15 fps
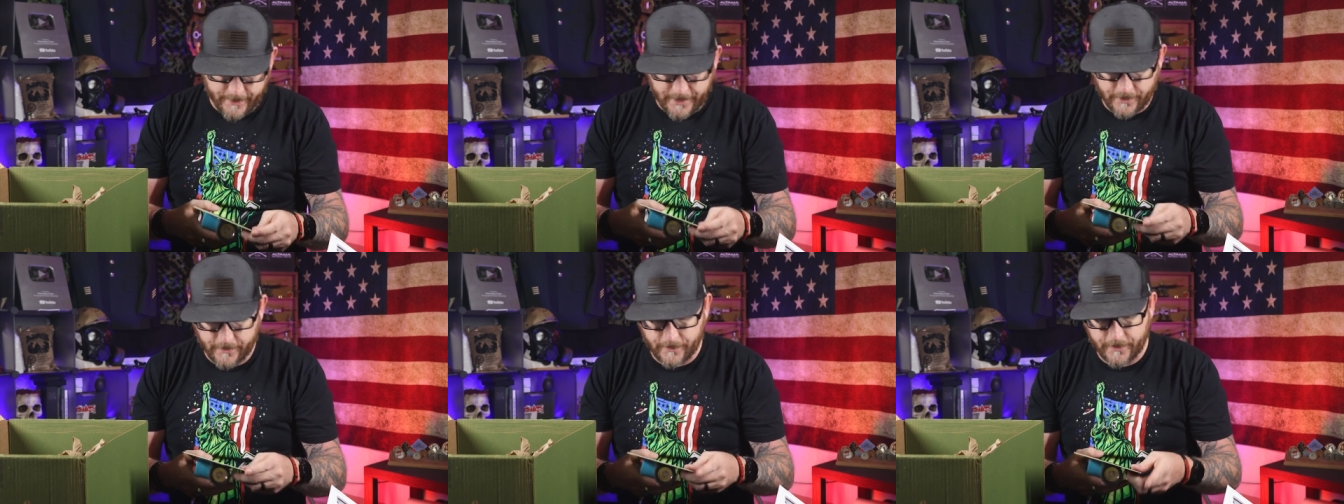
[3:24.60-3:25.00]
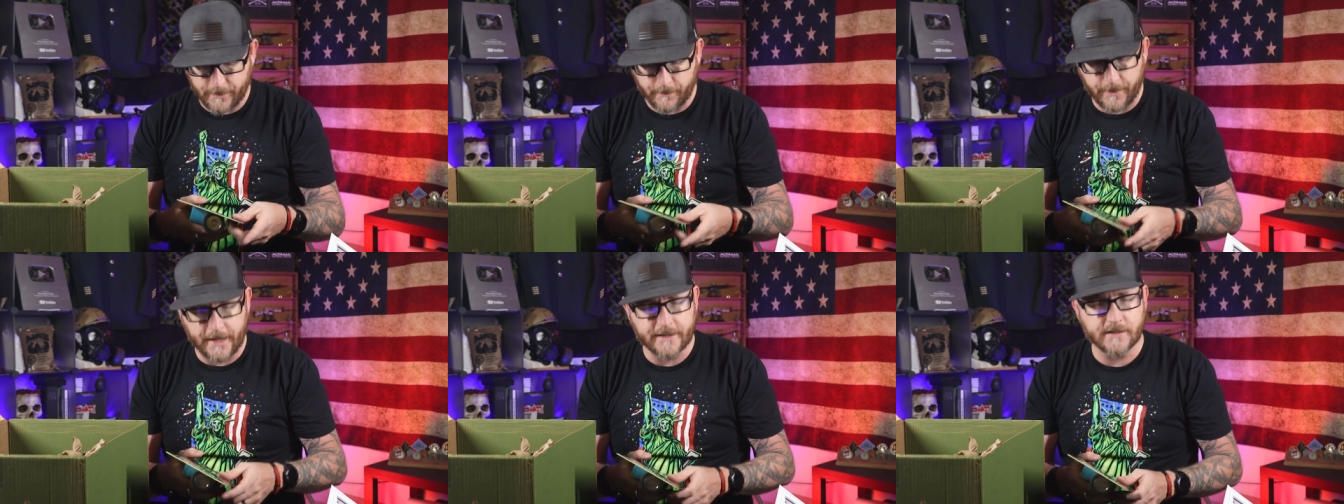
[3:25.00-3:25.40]
about
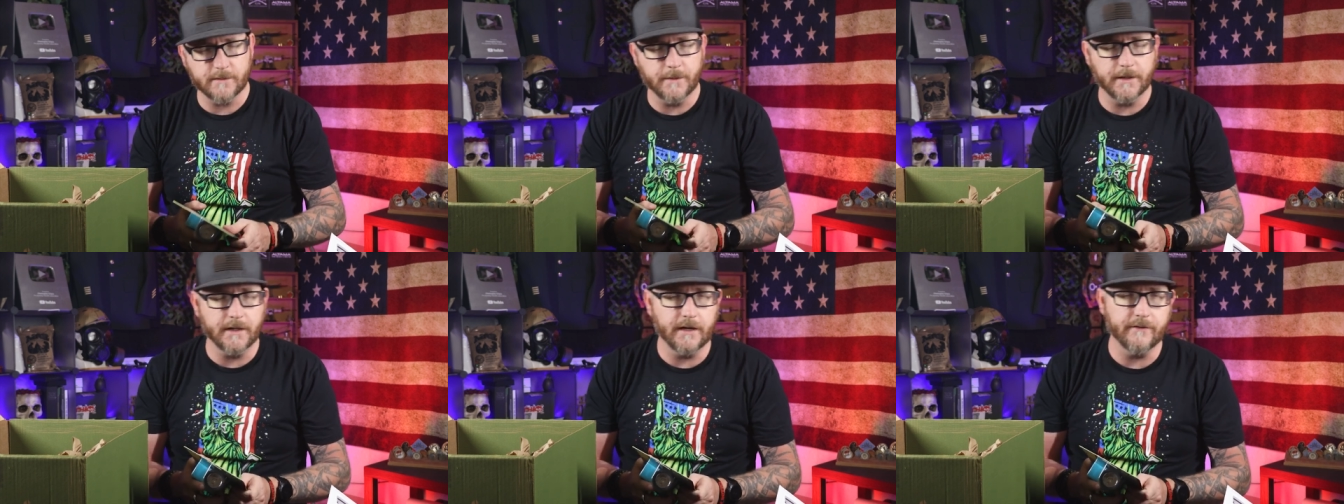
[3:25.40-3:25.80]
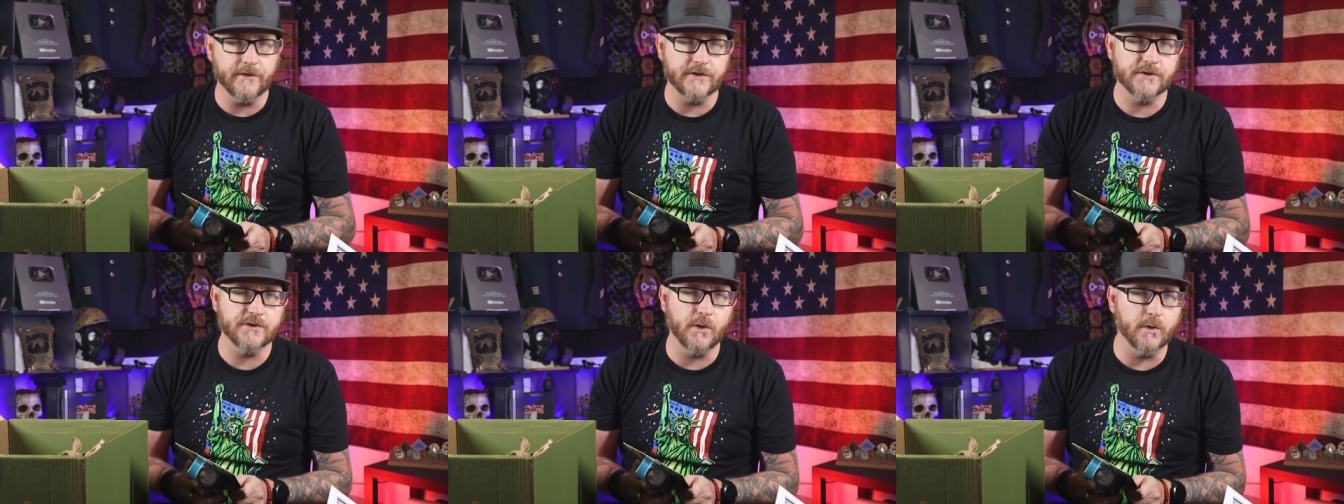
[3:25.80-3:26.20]
the possibility of
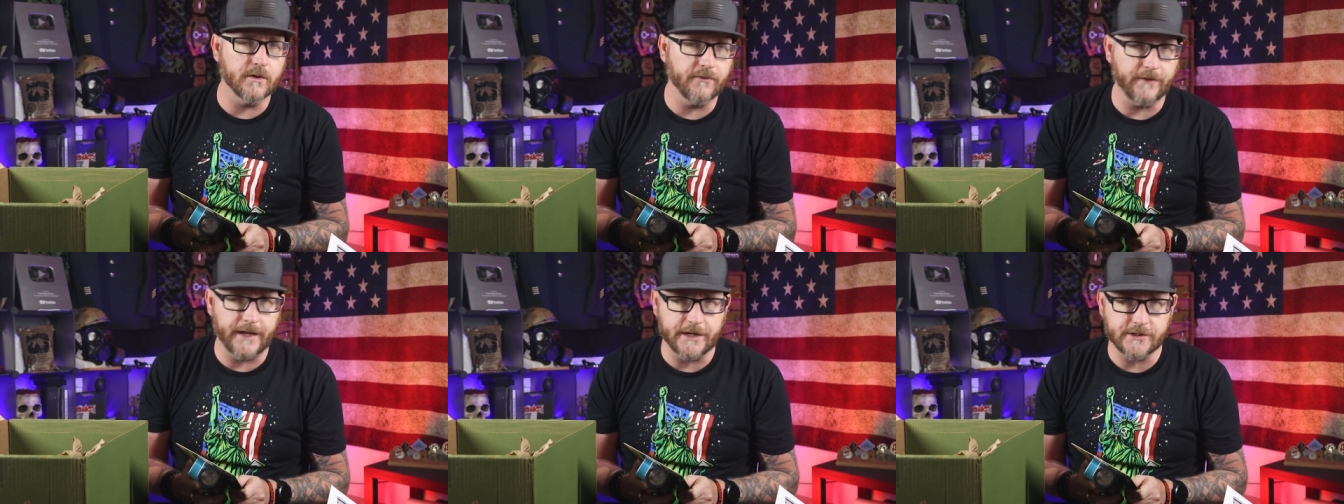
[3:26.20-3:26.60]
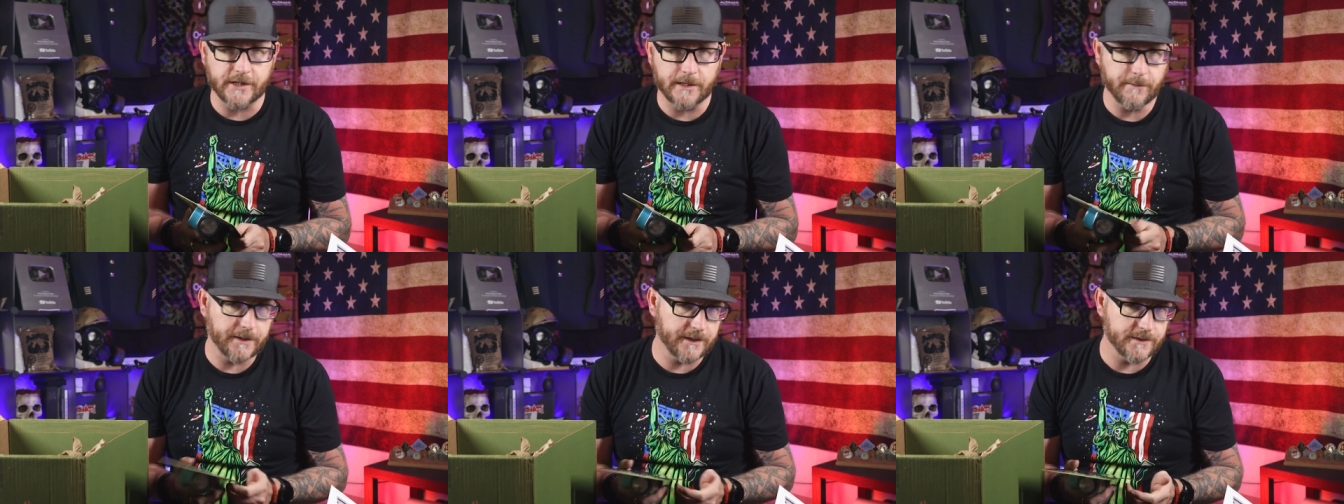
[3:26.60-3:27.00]
a solar
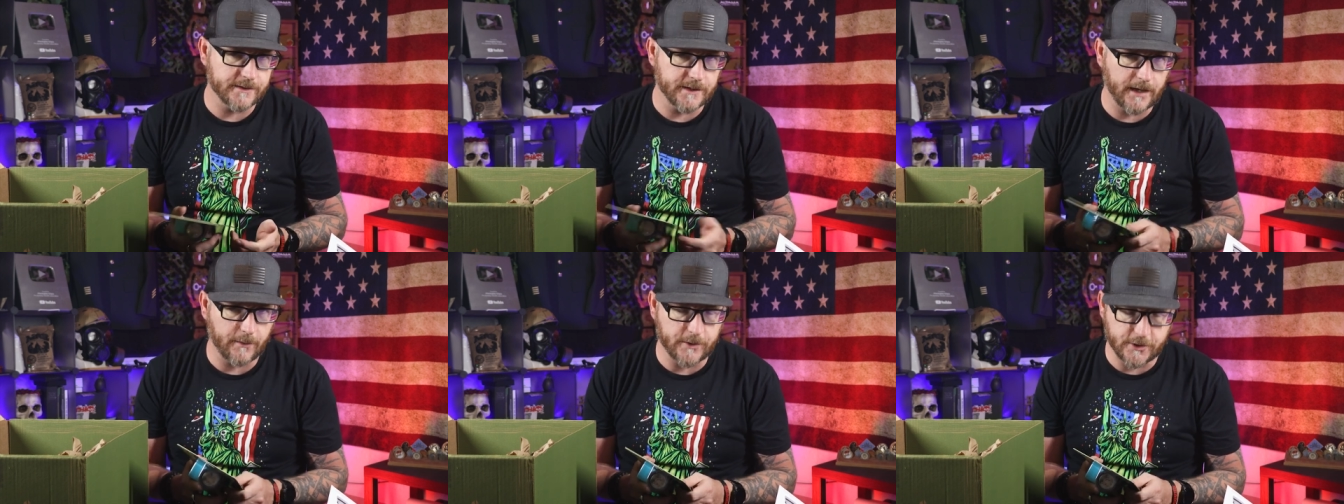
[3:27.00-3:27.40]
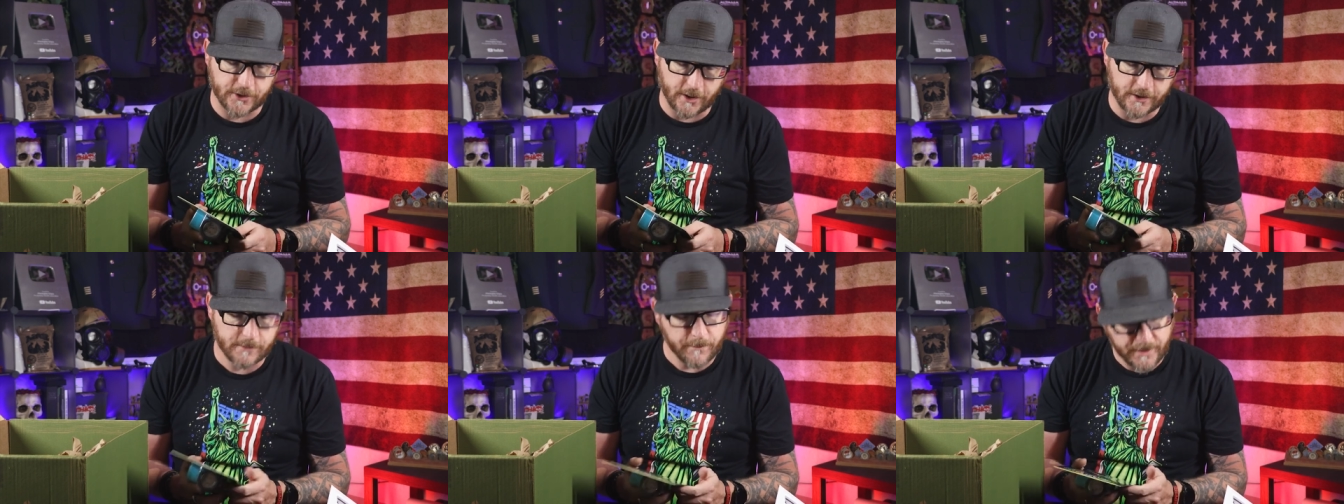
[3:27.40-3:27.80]
flashlight because how would you
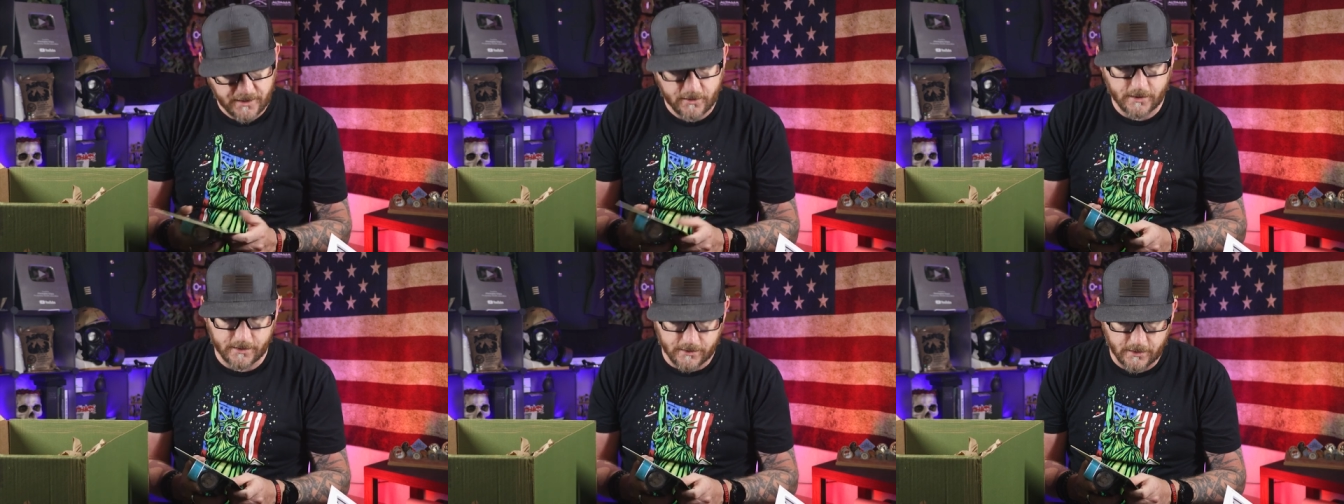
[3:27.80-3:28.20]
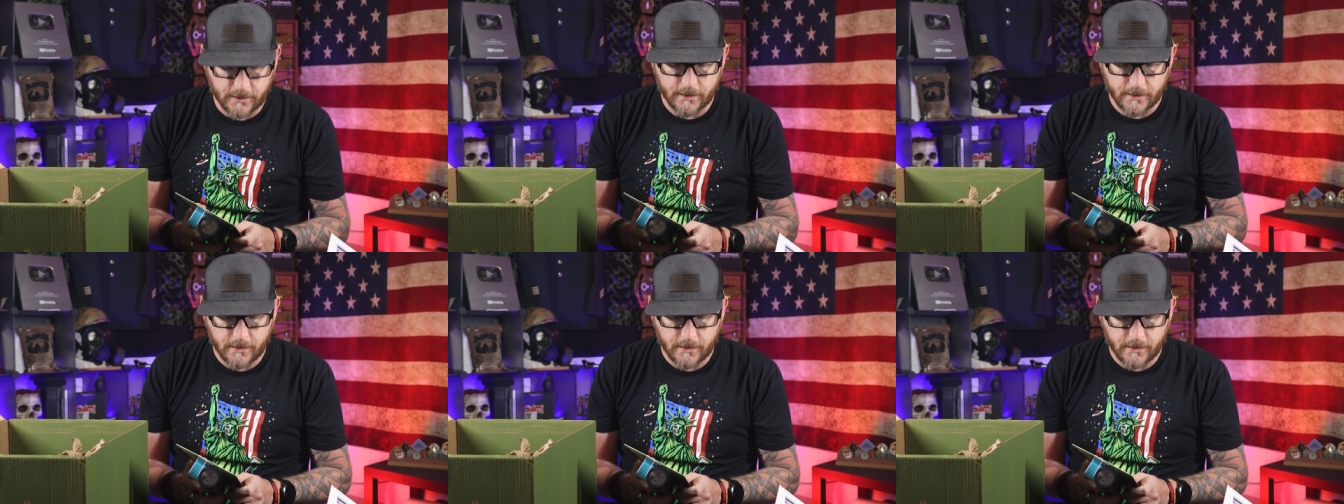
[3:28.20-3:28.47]
charge it, but you can